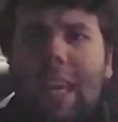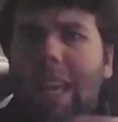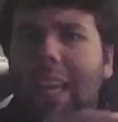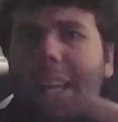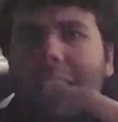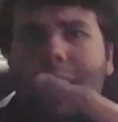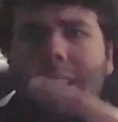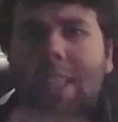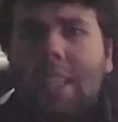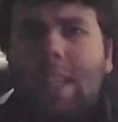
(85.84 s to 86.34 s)

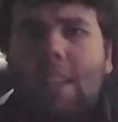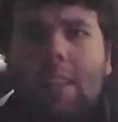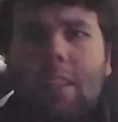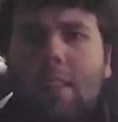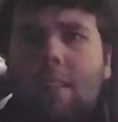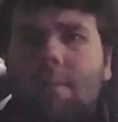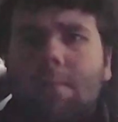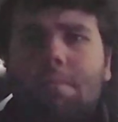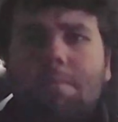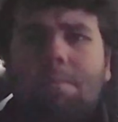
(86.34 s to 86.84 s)

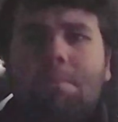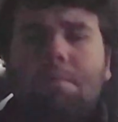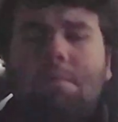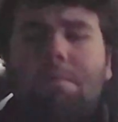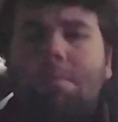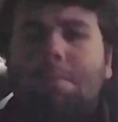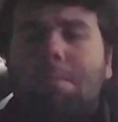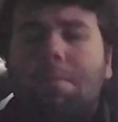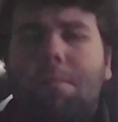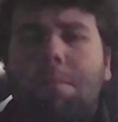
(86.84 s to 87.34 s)
alien
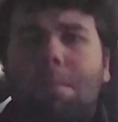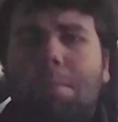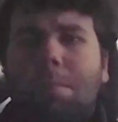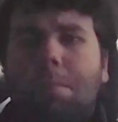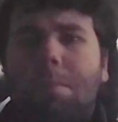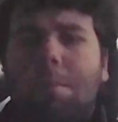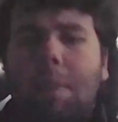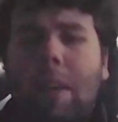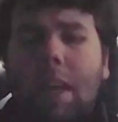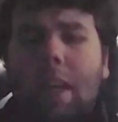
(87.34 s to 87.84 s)

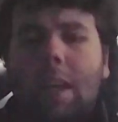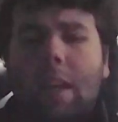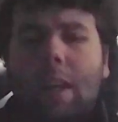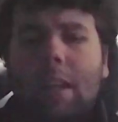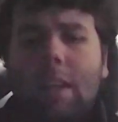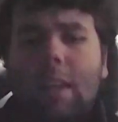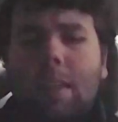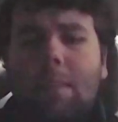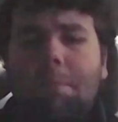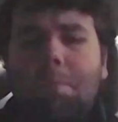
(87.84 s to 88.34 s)

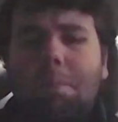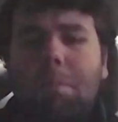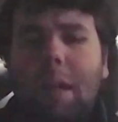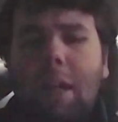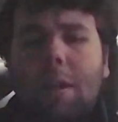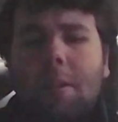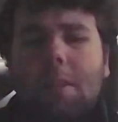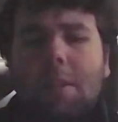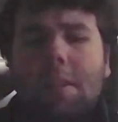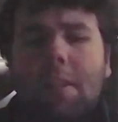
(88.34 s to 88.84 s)
uh,
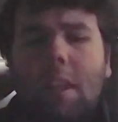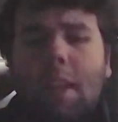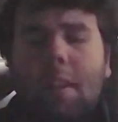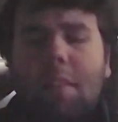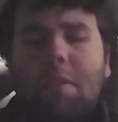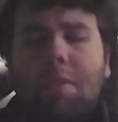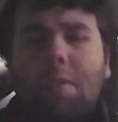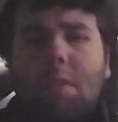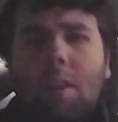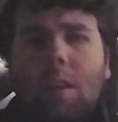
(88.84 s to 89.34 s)

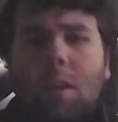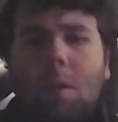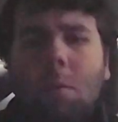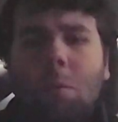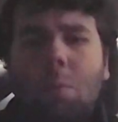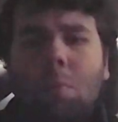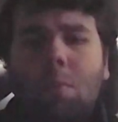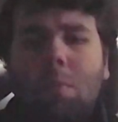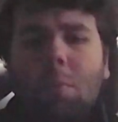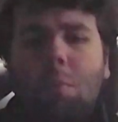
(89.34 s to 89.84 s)
parasite
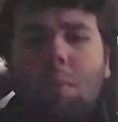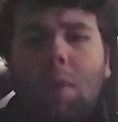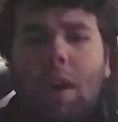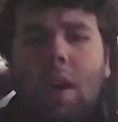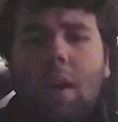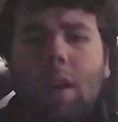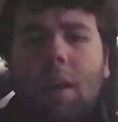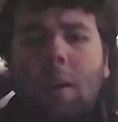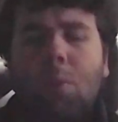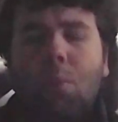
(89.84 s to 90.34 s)
film
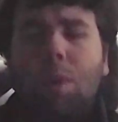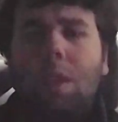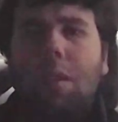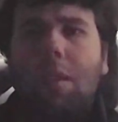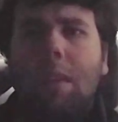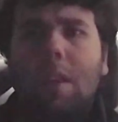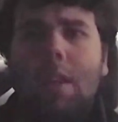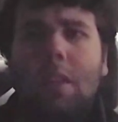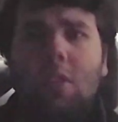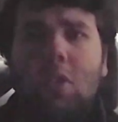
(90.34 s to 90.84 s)
uh,
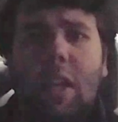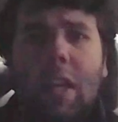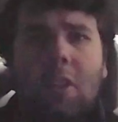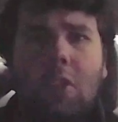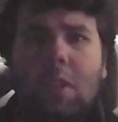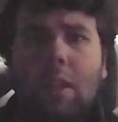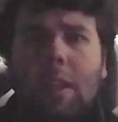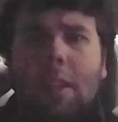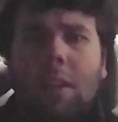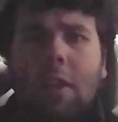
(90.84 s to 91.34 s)
with uh, Jake
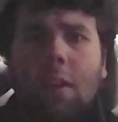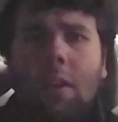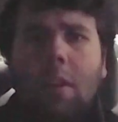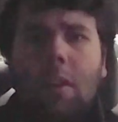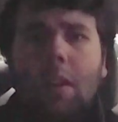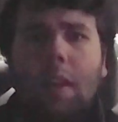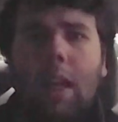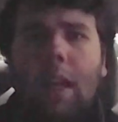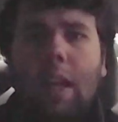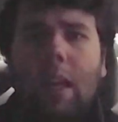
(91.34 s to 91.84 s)

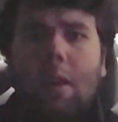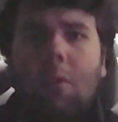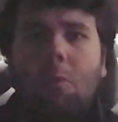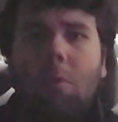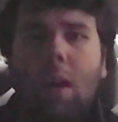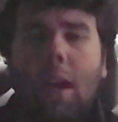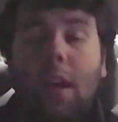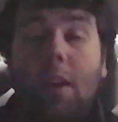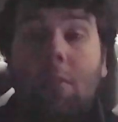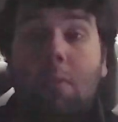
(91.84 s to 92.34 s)
Gyllenhaal and
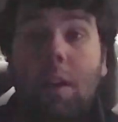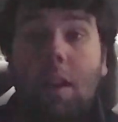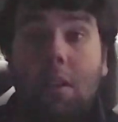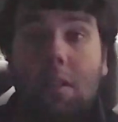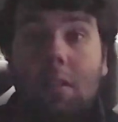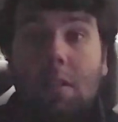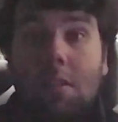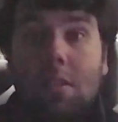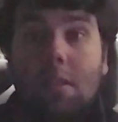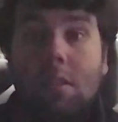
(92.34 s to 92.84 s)
Ryan
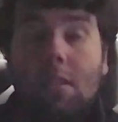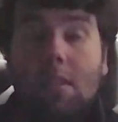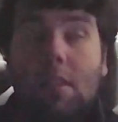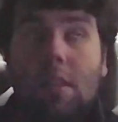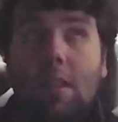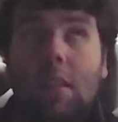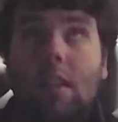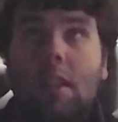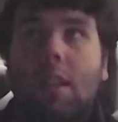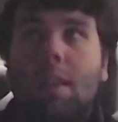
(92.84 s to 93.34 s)
Reynolds.
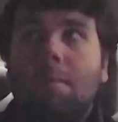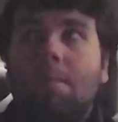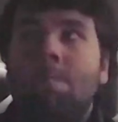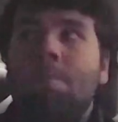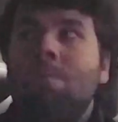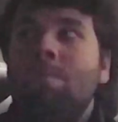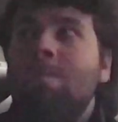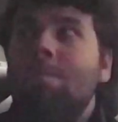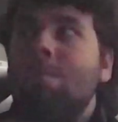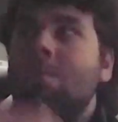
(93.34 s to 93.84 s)
Um,